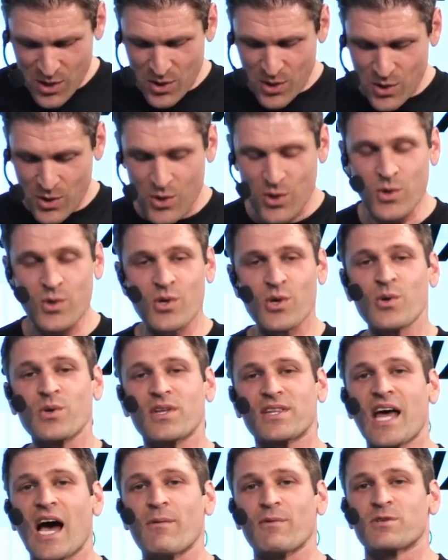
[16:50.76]
Who
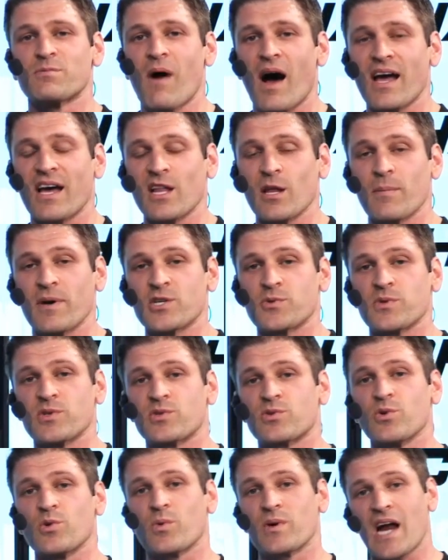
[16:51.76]
knew that was my elementary
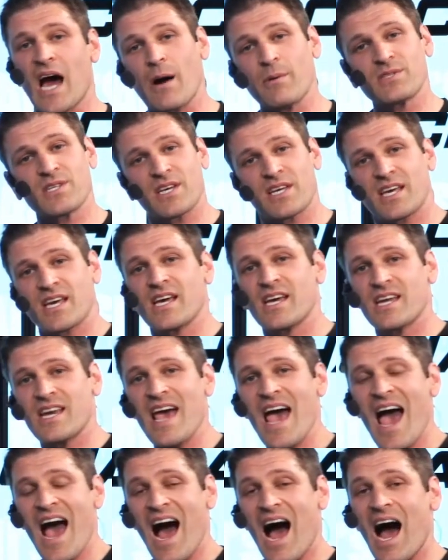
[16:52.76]
school? When I was a
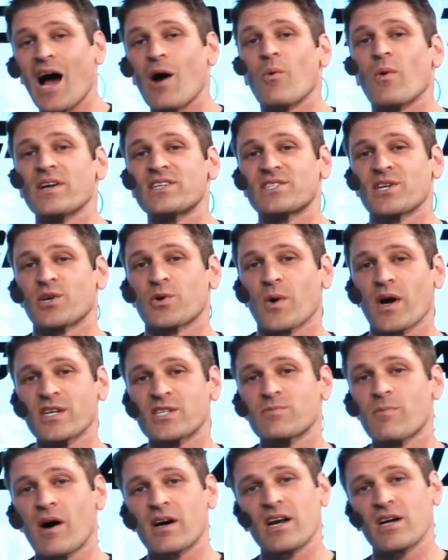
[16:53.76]
kid, I went to
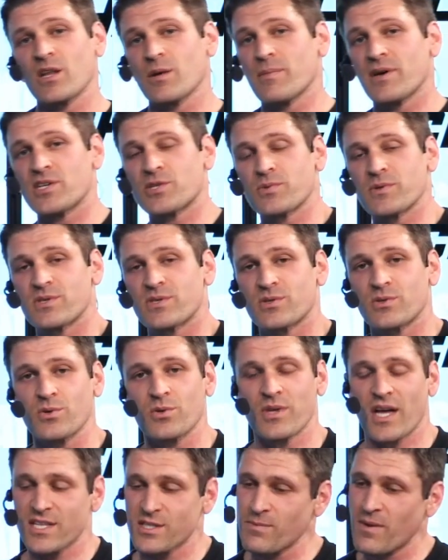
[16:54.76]
Crestmont Elementary
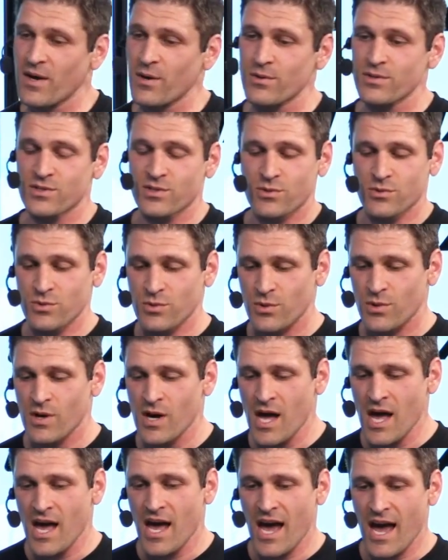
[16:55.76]
School. That's my old school.
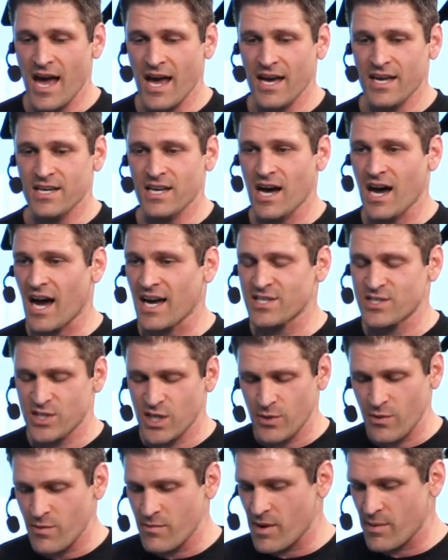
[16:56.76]
And I
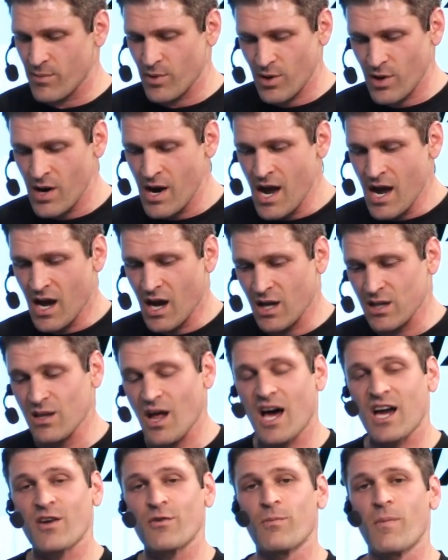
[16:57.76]
still remember a
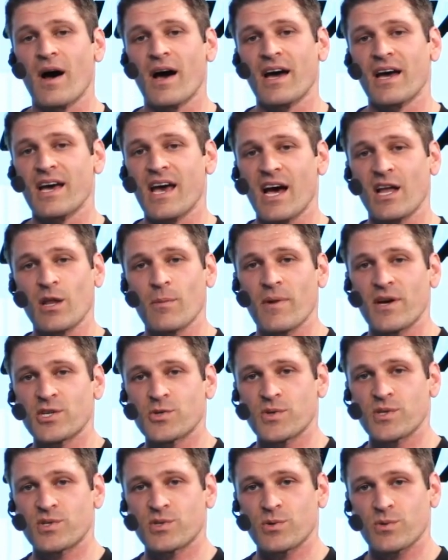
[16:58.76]
lot of my
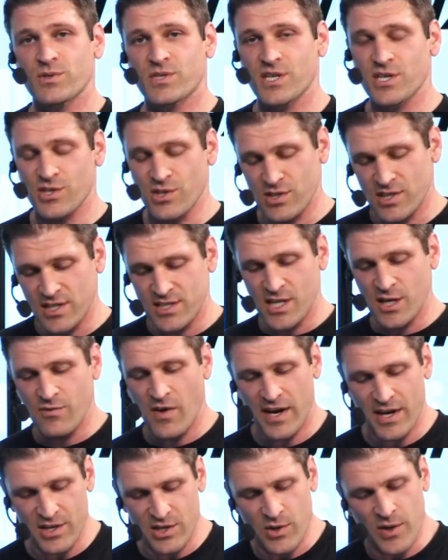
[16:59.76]
elementary school teachers. Let's see if
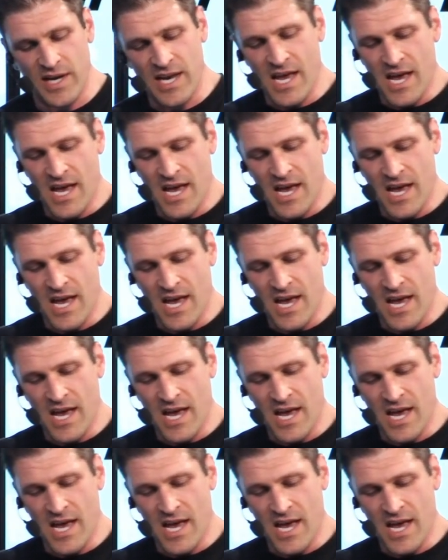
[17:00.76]
I can do it.